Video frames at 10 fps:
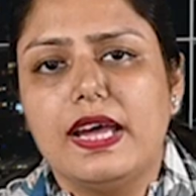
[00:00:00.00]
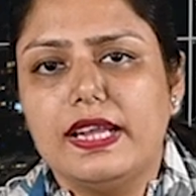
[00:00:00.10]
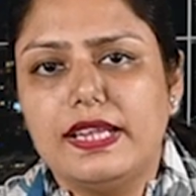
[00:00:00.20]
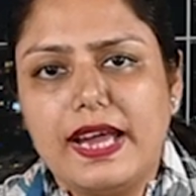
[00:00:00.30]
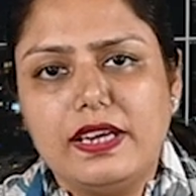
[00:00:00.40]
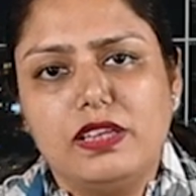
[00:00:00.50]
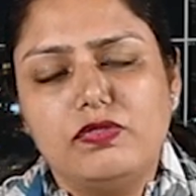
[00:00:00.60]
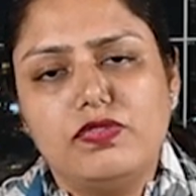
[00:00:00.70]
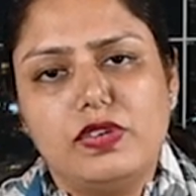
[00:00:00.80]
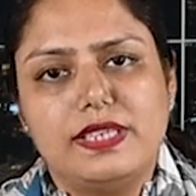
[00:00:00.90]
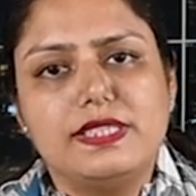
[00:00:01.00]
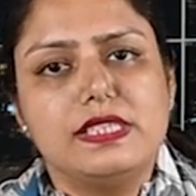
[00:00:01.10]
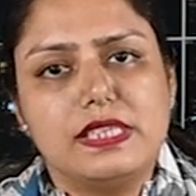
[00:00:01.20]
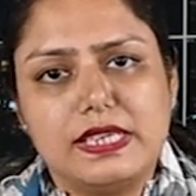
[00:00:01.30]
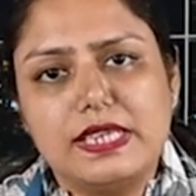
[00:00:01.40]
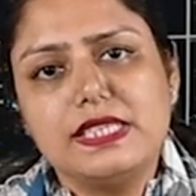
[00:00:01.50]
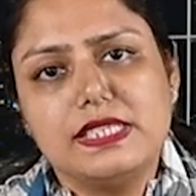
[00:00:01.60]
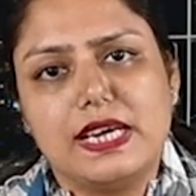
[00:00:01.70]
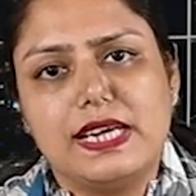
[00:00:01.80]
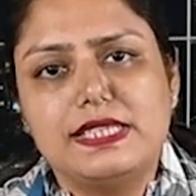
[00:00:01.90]
that influence learning
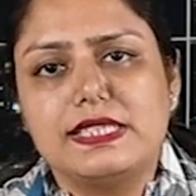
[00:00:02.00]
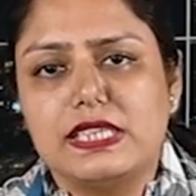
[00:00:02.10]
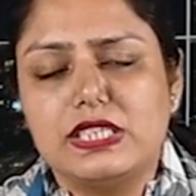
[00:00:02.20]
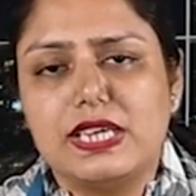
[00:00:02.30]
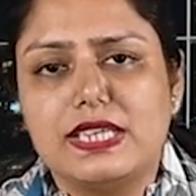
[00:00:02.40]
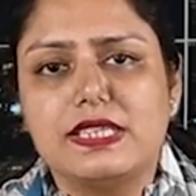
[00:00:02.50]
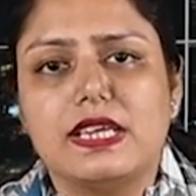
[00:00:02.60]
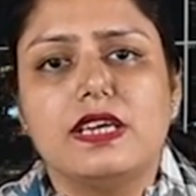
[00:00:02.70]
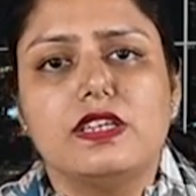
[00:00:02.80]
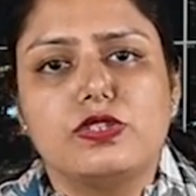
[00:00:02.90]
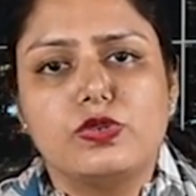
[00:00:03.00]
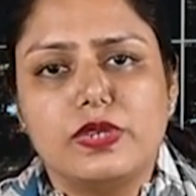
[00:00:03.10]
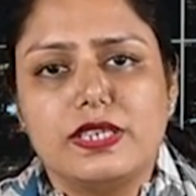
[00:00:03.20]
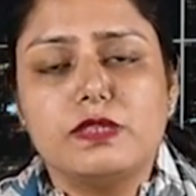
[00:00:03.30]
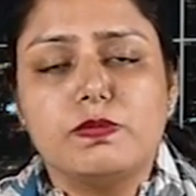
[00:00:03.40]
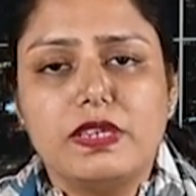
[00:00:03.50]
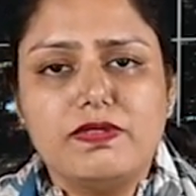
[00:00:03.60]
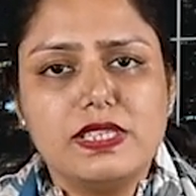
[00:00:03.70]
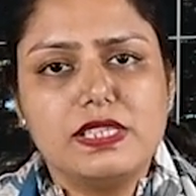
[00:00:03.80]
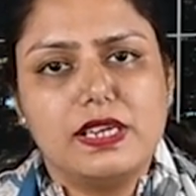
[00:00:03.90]
styles, such as students'
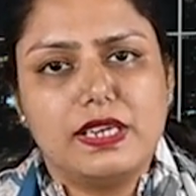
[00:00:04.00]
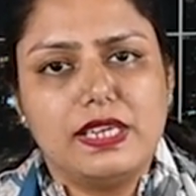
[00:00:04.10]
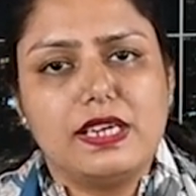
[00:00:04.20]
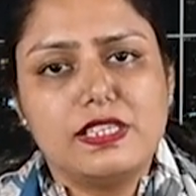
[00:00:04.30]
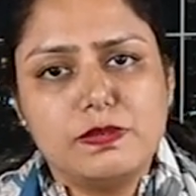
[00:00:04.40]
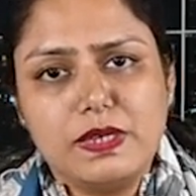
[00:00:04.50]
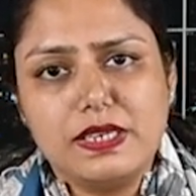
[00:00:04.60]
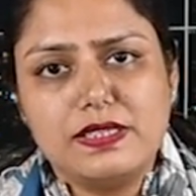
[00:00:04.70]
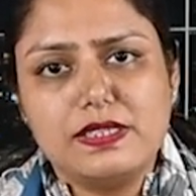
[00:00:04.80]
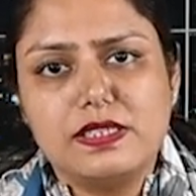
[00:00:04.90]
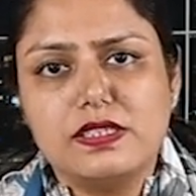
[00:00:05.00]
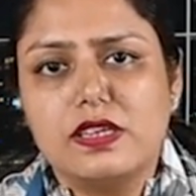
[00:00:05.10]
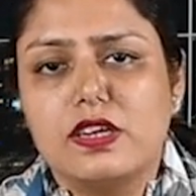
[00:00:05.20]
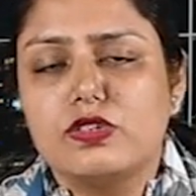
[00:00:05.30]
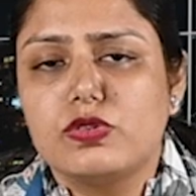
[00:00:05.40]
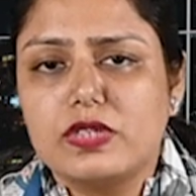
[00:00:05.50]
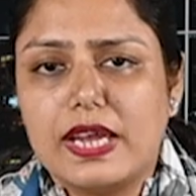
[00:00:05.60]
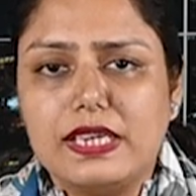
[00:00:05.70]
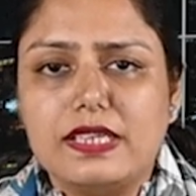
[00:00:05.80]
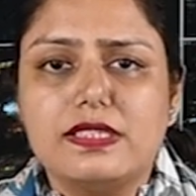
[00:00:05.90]
previous learning experiences,
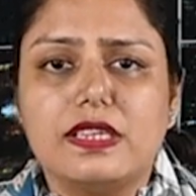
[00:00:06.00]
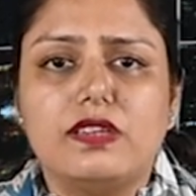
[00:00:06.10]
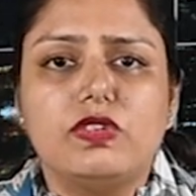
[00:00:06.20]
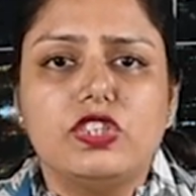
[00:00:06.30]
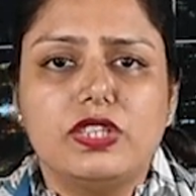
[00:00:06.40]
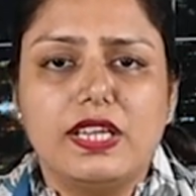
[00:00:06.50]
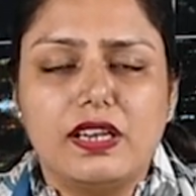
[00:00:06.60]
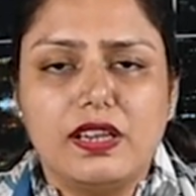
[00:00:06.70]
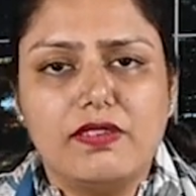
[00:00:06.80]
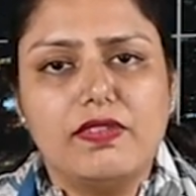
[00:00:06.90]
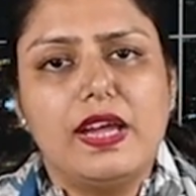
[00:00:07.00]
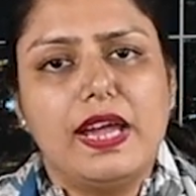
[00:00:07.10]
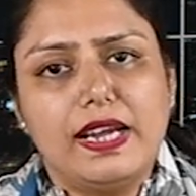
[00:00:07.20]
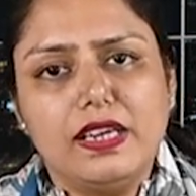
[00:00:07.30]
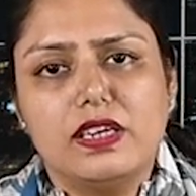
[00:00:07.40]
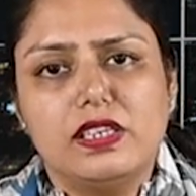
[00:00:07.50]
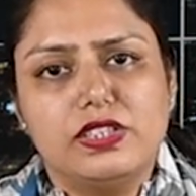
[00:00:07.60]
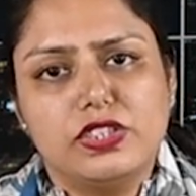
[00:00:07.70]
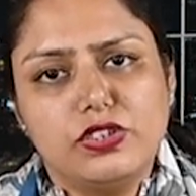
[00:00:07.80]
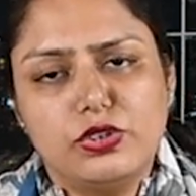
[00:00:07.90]
societies in which they live, and
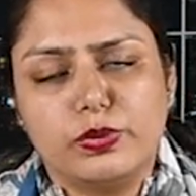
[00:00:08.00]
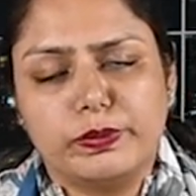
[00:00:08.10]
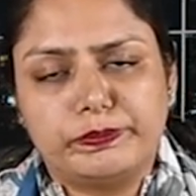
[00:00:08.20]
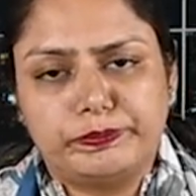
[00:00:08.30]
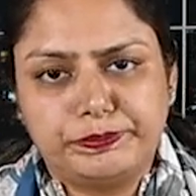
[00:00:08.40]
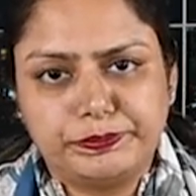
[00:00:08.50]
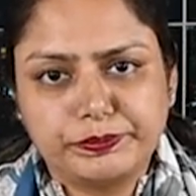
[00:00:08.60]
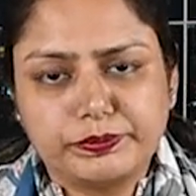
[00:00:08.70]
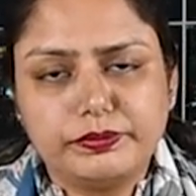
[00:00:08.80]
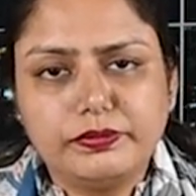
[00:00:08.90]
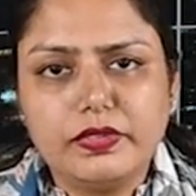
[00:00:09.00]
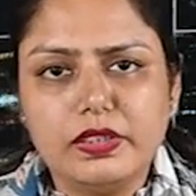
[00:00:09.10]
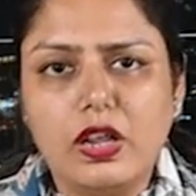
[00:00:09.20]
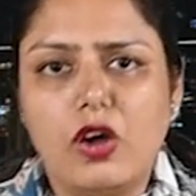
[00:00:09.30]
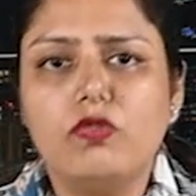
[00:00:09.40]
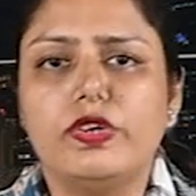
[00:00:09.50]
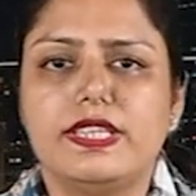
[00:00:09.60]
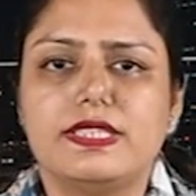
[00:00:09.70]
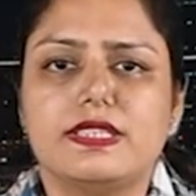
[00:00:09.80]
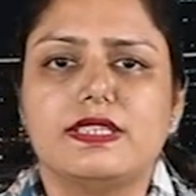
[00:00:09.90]
culture too. Now we
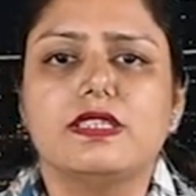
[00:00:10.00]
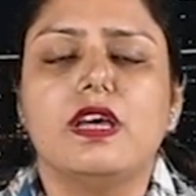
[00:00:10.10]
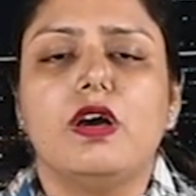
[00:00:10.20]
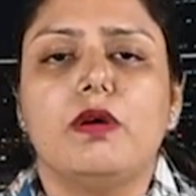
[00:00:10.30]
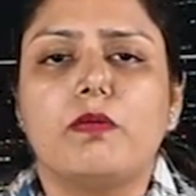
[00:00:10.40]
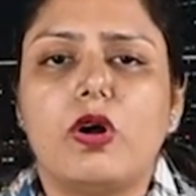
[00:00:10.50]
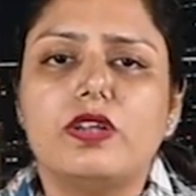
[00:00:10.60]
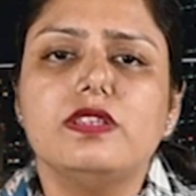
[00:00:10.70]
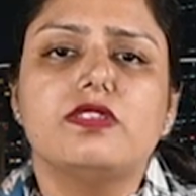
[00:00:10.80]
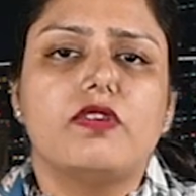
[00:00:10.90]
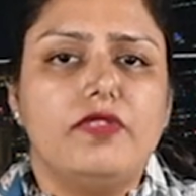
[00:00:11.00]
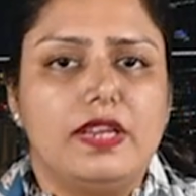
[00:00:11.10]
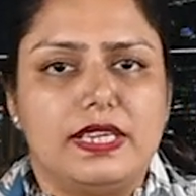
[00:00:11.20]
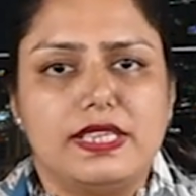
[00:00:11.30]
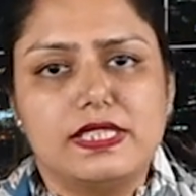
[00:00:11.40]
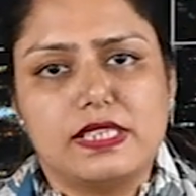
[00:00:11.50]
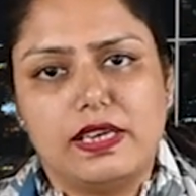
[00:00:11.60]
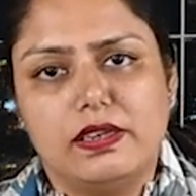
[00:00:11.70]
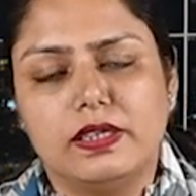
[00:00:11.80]
discuss models of learning style.